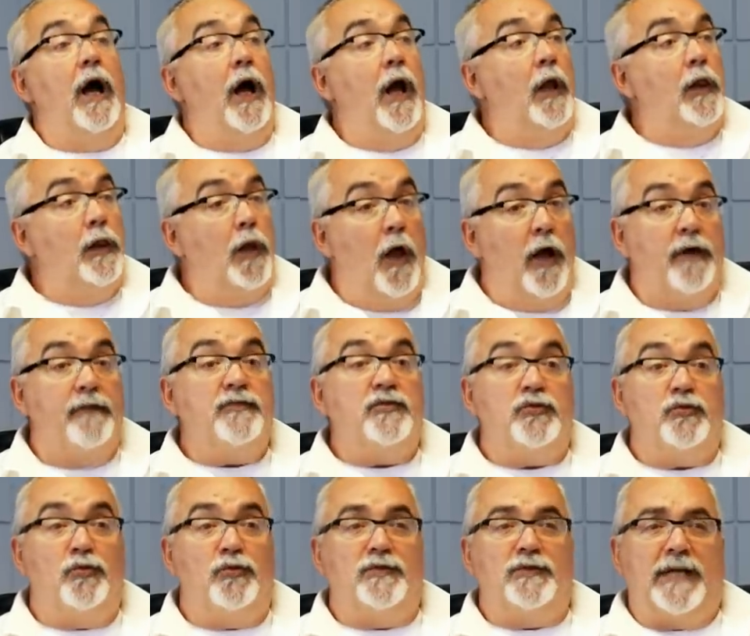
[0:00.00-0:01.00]
a lot of
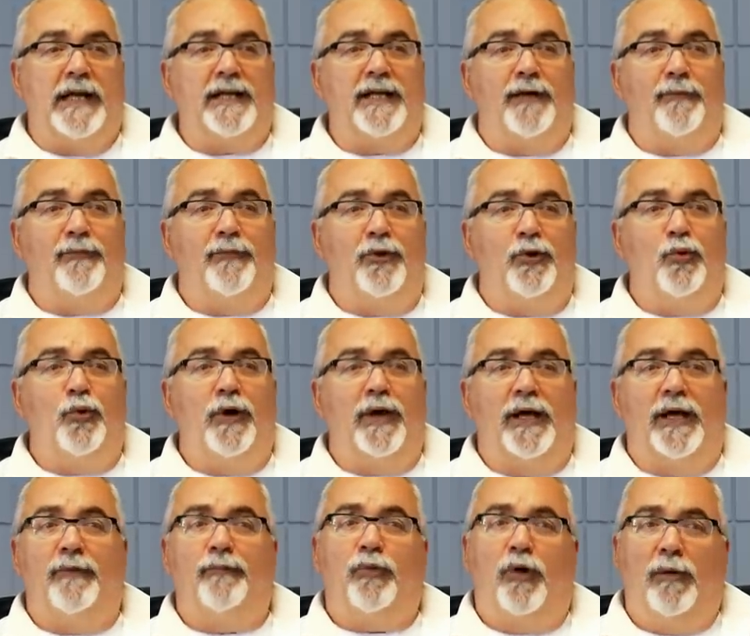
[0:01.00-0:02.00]
schools end up doing
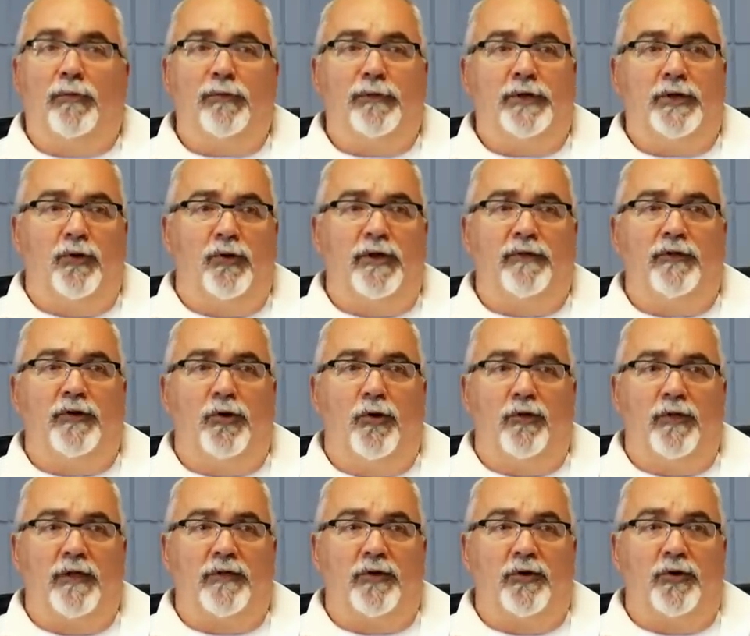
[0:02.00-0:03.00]
and probably don't even know
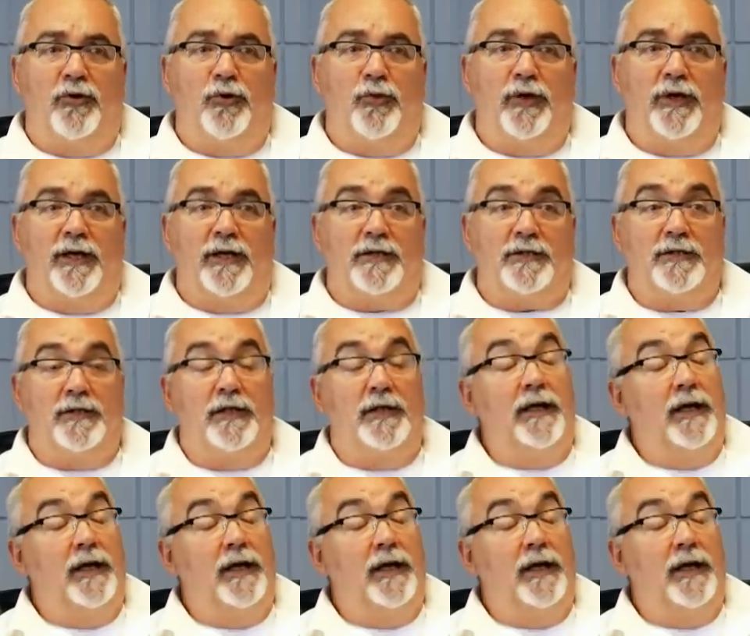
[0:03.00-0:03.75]
that they're doing it.